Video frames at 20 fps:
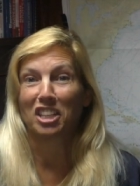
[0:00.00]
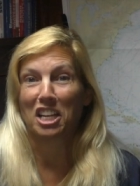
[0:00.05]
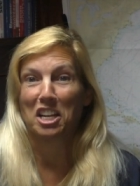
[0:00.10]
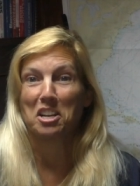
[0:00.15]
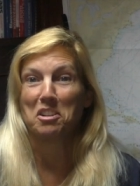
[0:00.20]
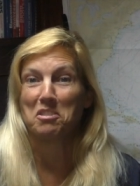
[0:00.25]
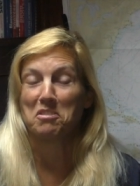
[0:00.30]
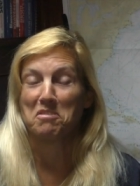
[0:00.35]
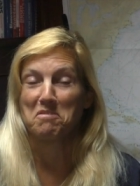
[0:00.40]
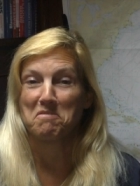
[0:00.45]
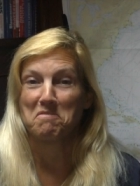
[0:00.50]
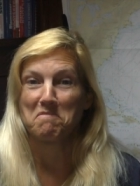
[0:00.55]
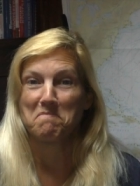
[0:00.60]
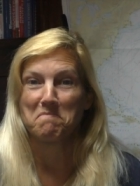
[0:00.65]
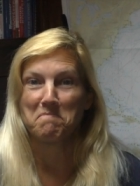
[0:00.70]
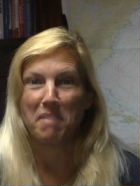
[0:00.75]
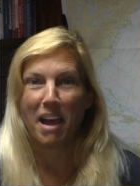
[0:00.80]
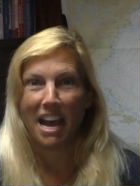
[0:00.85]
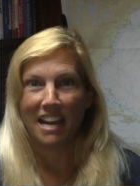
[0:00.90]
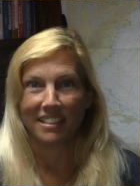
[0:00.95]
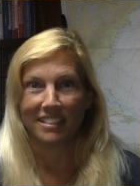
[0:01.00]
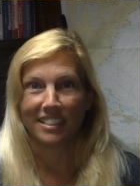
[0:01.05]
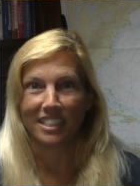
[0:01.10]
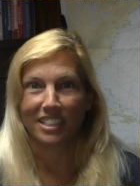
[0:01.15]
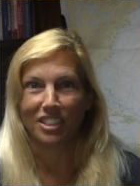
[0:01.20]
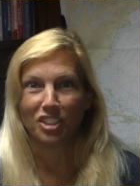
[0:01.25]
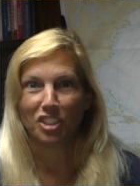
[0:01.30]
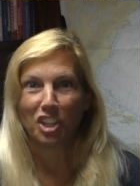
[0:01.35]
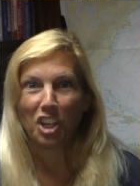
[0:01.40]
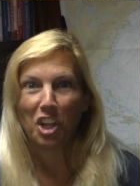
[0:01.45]
Channel
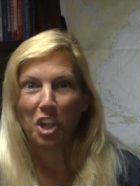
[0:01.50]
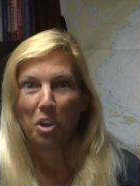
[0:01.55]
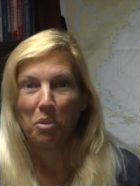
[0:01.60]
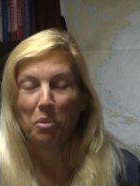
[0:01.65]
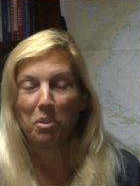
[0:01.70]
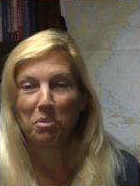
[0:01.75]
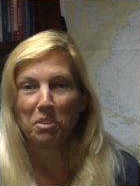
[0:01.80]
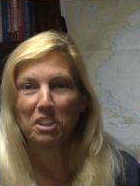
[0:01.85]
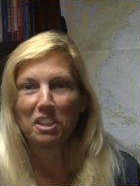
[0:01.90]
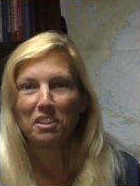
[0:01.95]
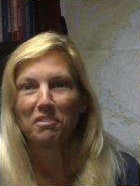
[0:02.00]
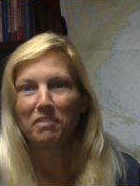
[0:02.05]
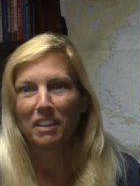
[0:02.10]
passage, we really